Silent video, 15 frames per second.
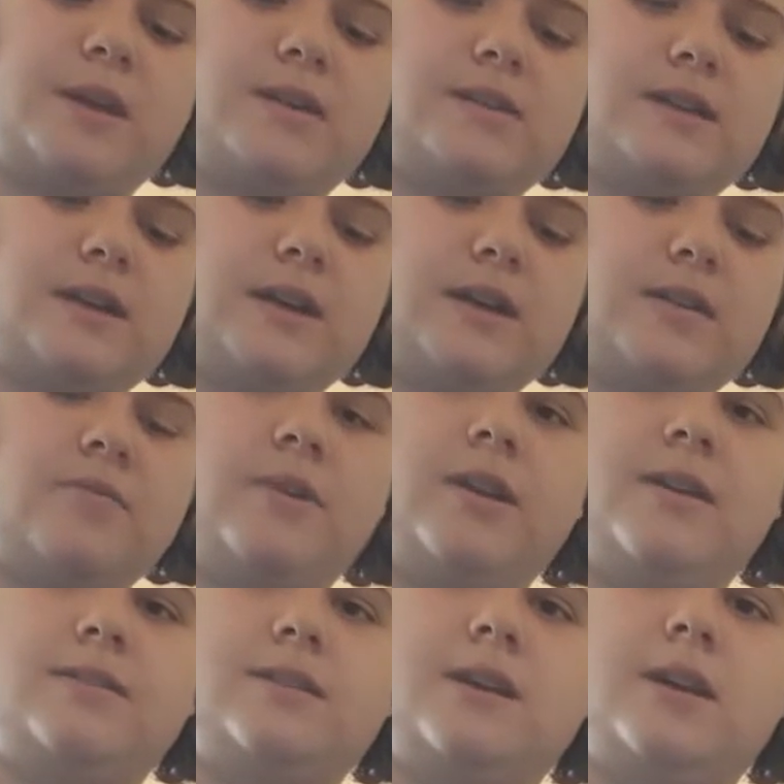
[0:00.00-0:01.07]
mixing. I didn't
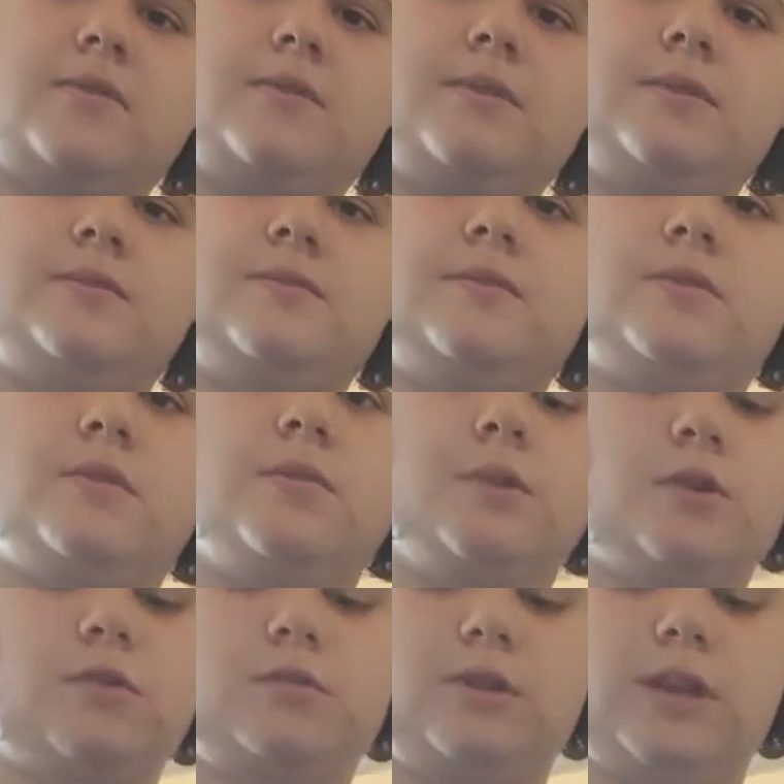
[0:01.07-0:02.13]
realise that I was not
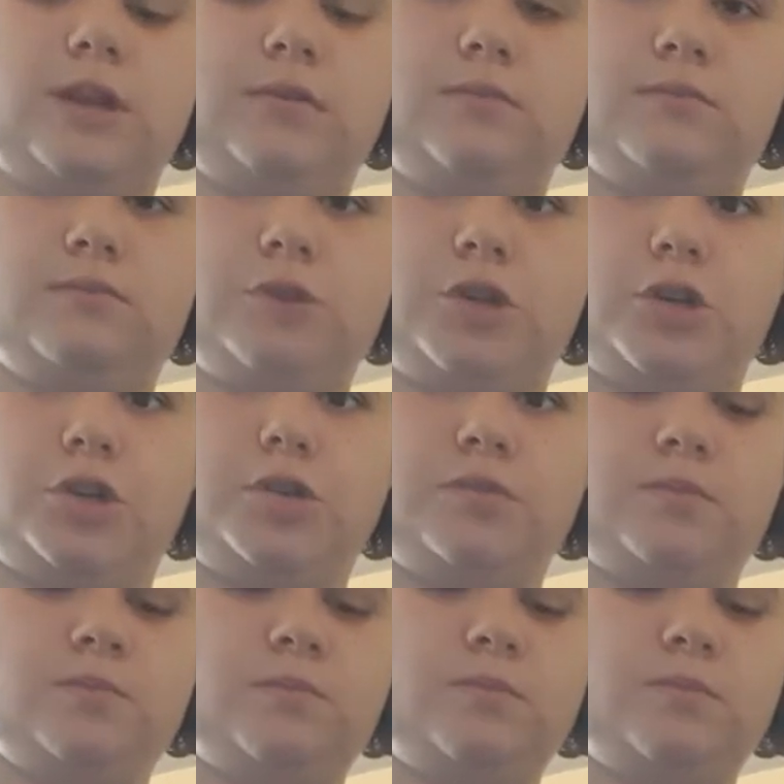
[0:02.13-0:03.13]
recording. Shush.